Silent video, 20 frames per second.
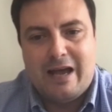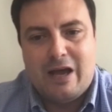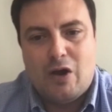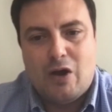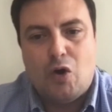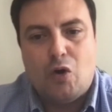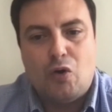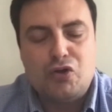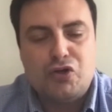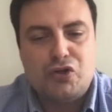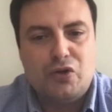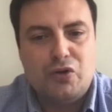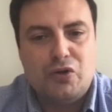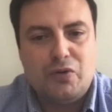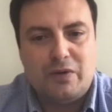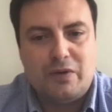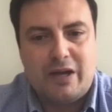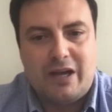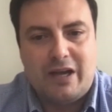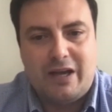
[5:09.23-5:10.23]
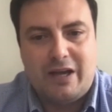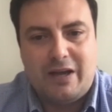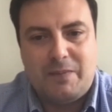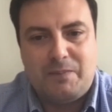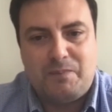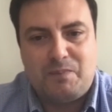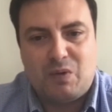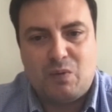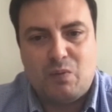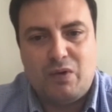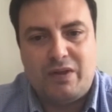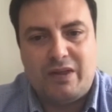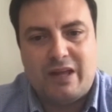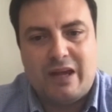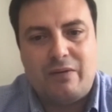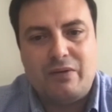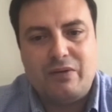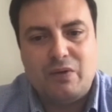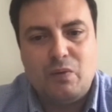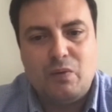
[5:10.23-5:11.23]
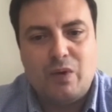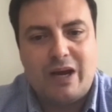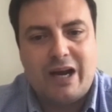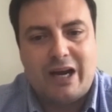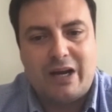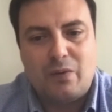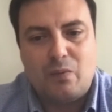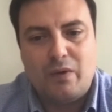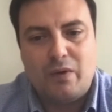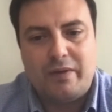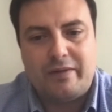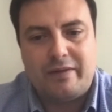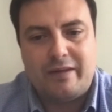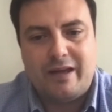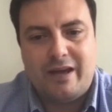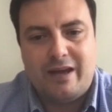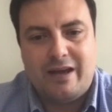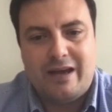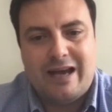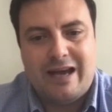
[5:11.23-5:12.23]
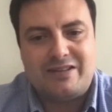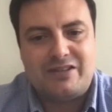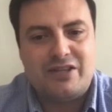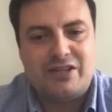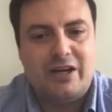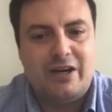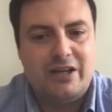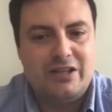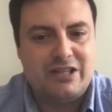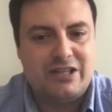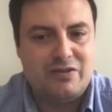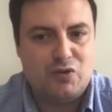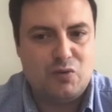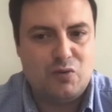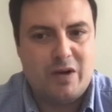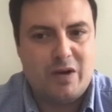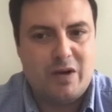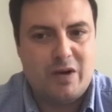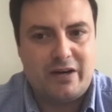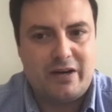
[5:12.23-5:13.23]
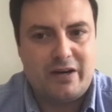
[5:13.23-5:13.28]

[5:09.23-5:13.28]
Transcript: also with everything regarding with accelerate time to market.